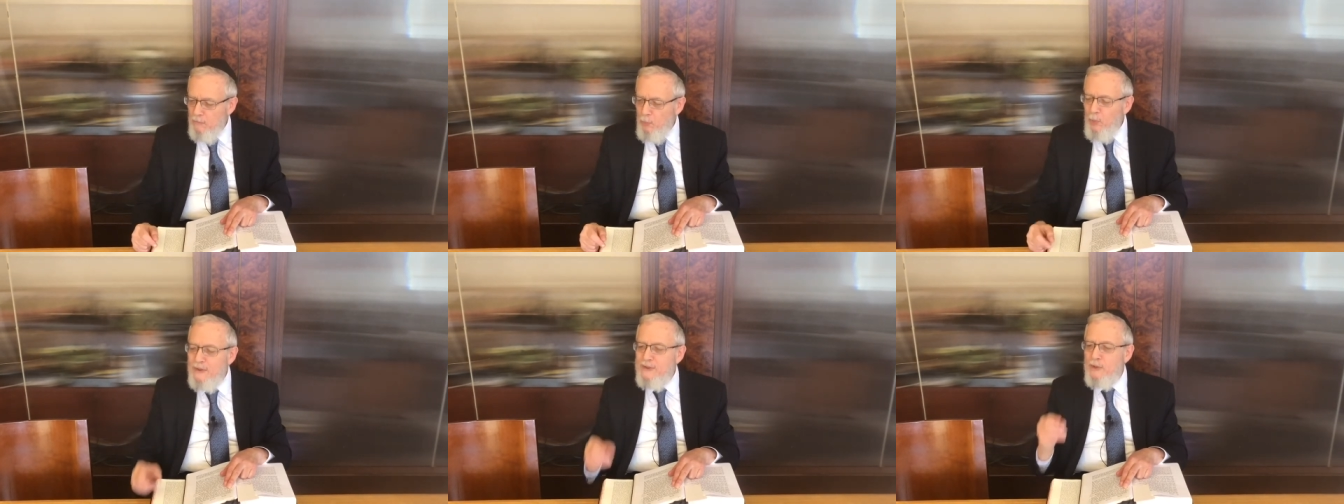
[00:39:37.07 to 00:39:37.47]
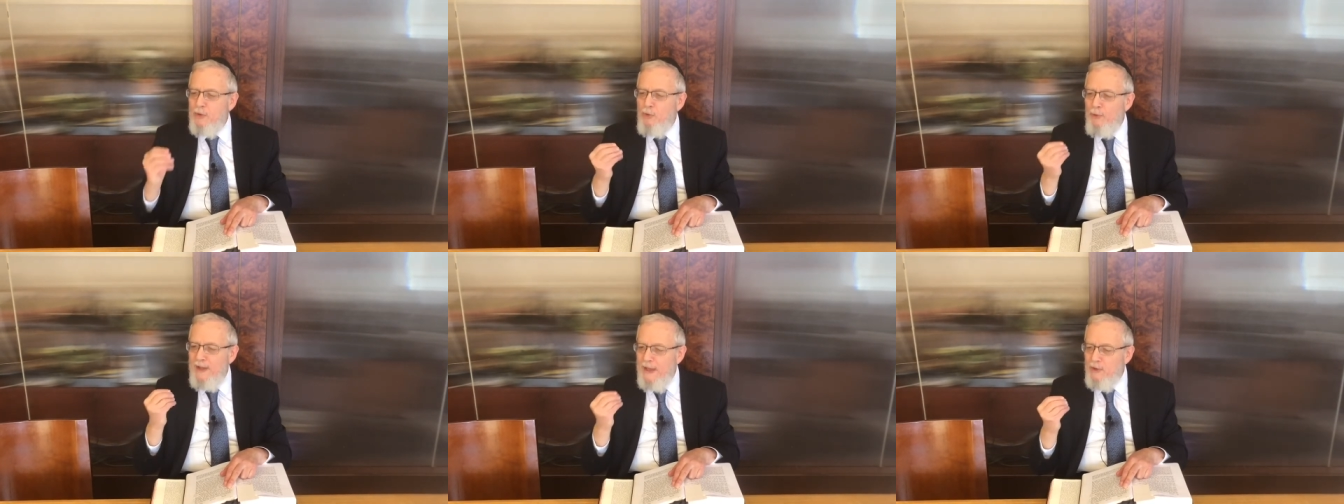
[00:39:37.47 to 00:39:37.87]
What's
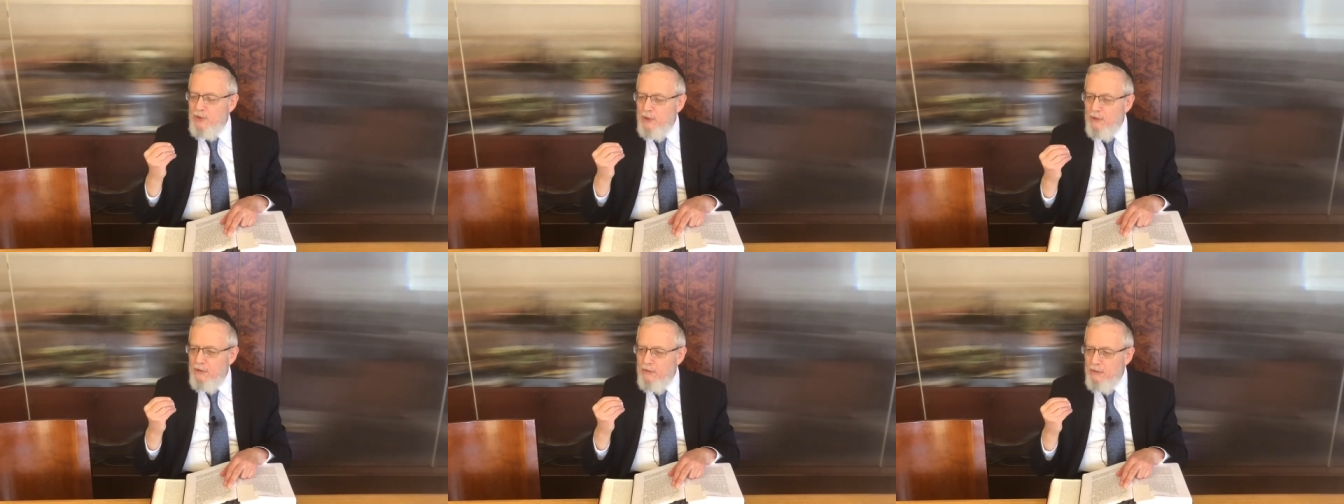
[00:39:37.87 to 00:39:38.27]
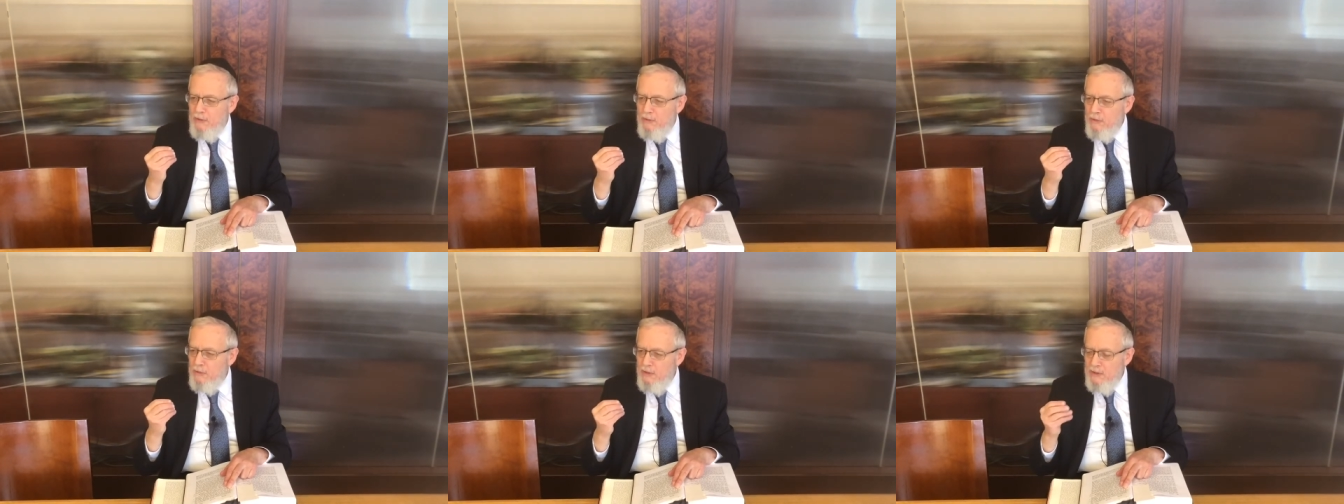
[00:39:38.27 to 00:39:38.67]
creation?
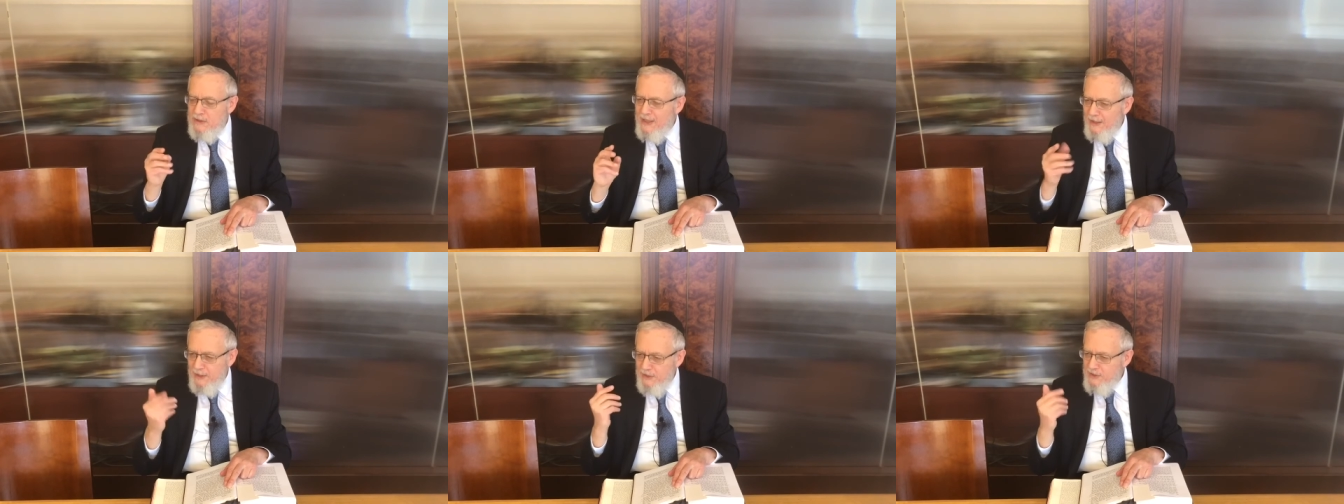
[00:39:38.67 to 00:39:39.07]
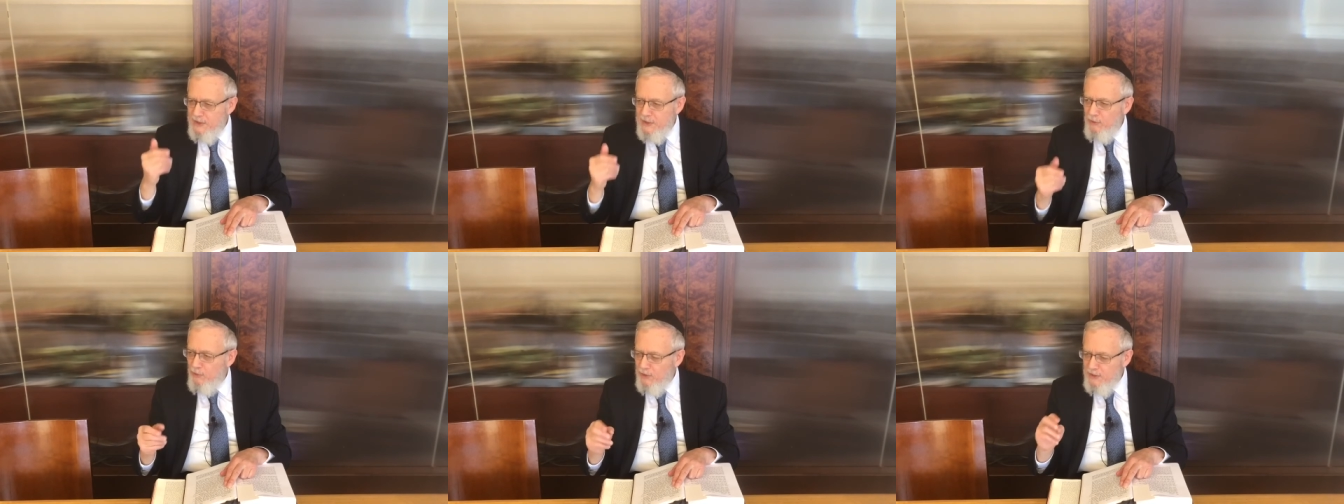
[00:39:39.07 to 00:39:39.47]
It's not
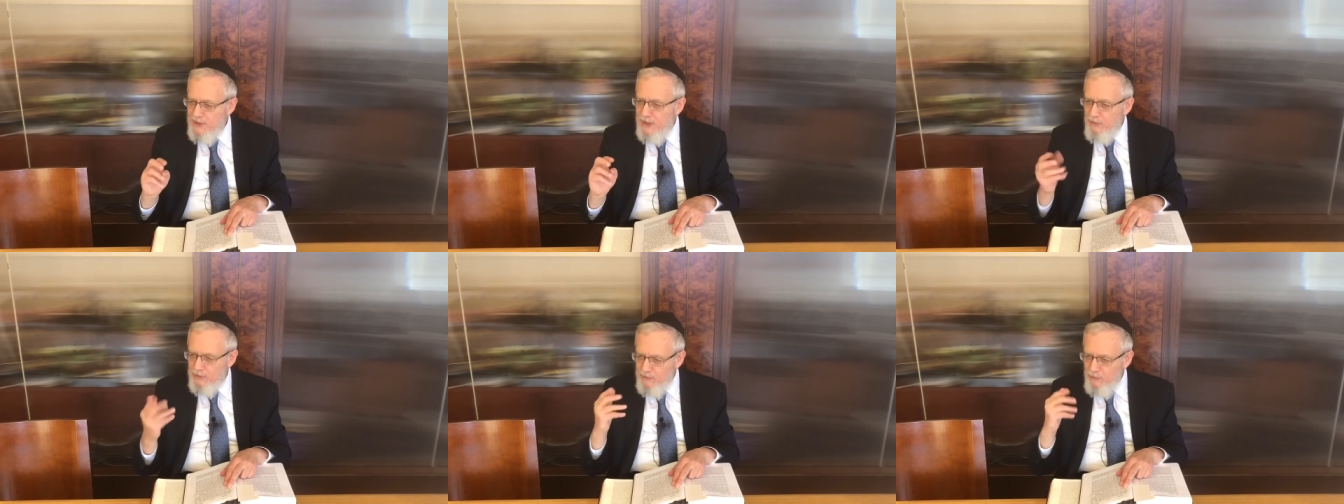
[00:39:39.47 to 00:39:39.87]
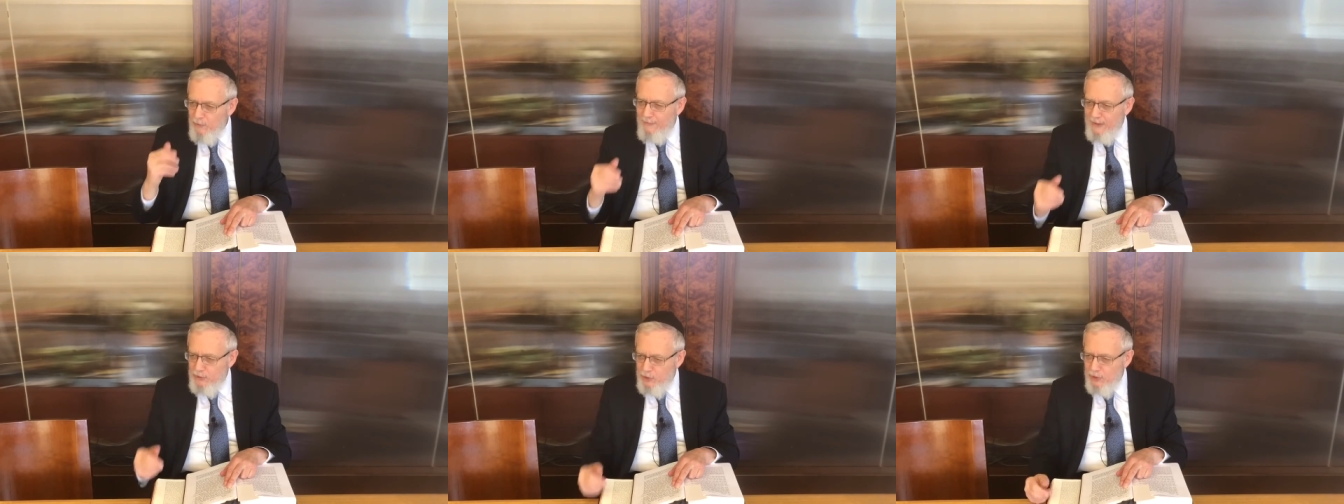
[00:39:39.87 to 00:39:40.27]
yitzir. Yitzir is
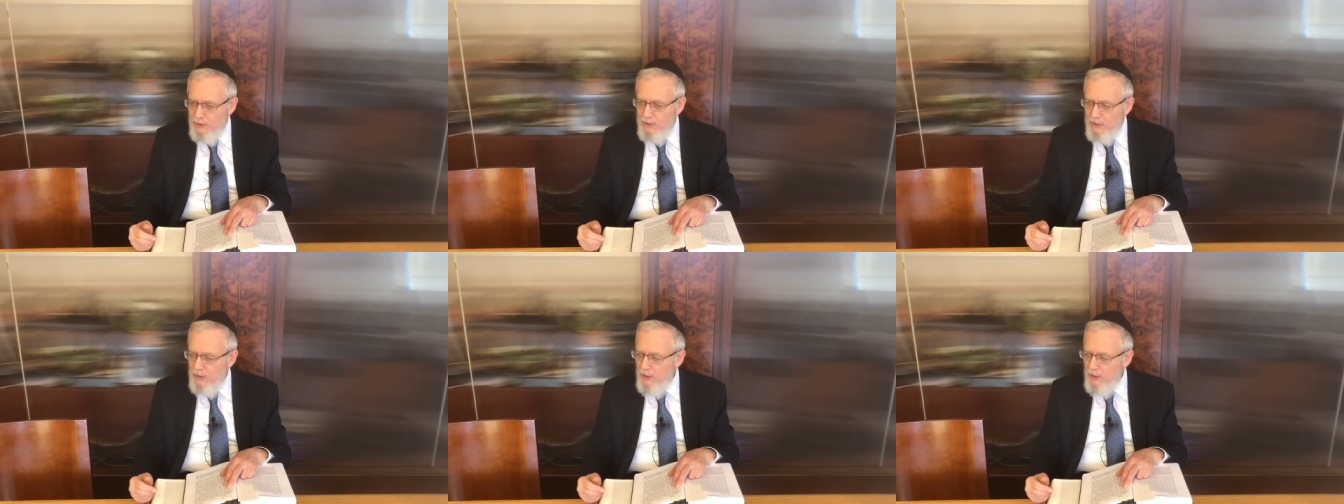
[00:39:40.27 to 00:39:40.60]
formation.